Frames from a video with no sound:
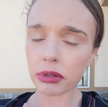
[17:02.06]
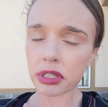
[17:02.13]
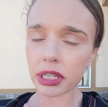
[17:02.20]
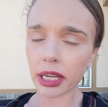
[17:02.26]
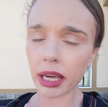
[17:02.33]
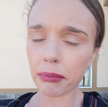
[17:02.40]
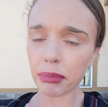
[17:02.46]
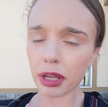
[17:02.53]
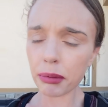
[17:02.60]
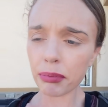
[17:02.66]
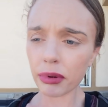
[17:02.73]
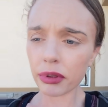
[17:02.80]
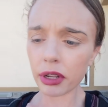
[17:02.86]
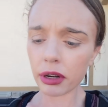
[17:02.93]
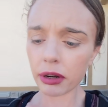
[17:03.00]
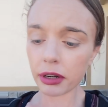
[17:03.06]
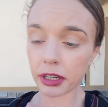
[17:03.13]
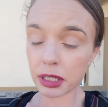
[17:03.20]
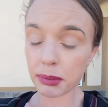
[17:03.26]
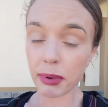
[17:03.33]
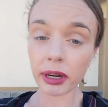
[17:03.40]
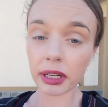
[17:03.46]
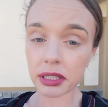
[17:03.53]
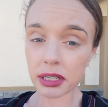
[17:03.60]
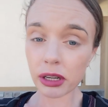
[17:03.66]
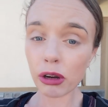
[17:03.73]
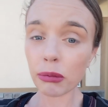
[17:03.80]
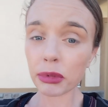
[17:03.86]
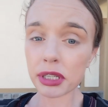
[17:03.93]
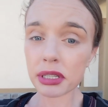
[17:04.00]
to get people that are experiencing
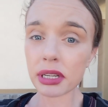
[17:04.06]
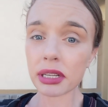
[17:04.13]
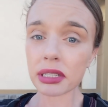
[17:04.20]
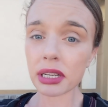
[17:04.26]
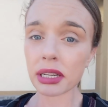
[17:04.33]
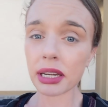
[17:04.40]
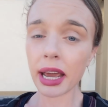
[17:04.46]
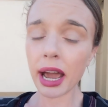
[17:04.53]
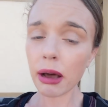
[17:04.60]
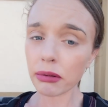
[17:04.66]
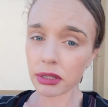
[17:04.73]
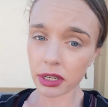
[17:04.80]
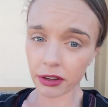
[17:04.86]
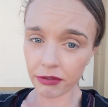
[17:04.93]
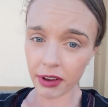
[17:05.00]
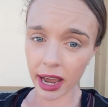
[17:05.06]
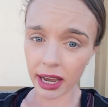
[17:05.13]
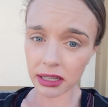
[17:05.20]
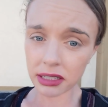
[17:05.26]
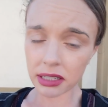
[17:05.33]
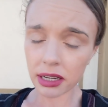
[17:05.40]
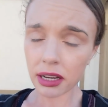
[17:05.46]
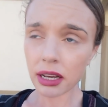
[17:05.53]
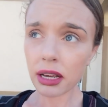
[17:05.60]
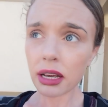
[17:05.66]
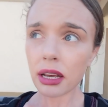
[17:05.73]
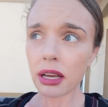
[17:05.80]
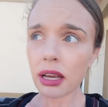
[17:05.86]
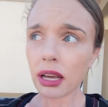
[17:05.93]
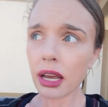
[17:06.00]
homelessness into housing fast.
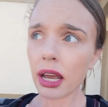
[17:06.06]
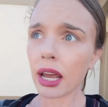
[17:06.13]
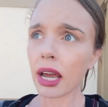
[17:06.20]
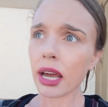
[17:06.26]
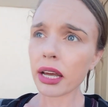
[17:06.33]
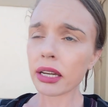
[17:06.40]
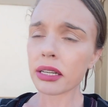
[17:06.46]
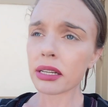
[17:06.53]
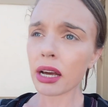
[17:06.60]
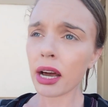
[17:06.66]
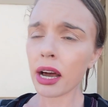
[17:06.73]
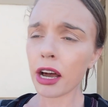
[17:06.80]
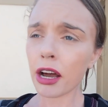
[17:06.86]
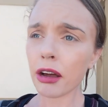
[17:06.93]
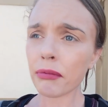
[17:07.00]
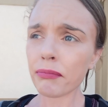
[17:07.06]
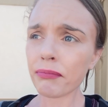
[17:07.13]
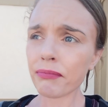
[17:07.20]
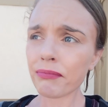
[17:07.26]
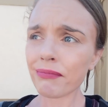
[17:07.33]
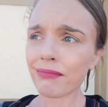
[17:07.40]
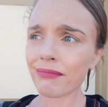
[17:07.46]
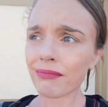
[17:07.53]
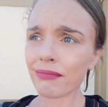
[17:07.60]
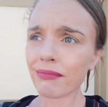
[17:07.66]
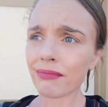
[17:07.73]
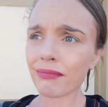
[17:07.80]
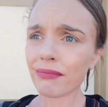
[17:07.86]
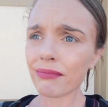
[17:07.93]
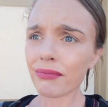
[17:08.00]
And
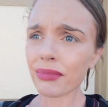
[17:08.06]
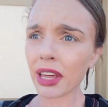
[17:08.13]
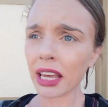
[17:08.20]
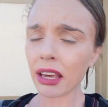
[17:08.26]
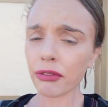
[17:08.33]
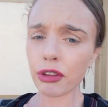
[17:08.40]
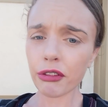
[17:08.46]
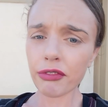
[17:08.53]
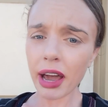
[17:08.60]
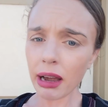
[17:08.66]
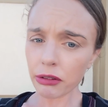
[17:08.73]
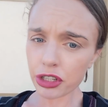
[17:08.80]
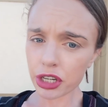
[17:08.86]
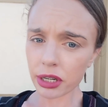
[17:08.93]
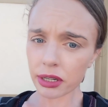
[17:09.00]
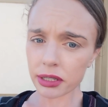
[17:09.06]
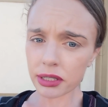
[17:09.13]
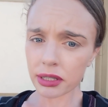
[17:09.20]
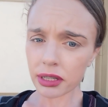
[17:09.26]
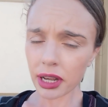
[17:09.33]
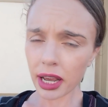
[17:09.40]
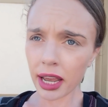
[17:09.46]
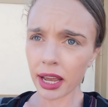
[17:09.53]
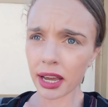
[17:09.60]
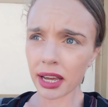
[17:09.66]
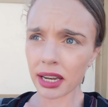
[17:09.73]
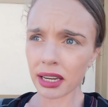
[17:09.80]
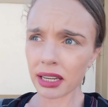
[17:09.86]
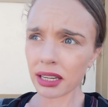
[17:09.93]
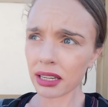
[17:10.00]
they give you vouchers,
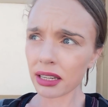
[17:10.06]
and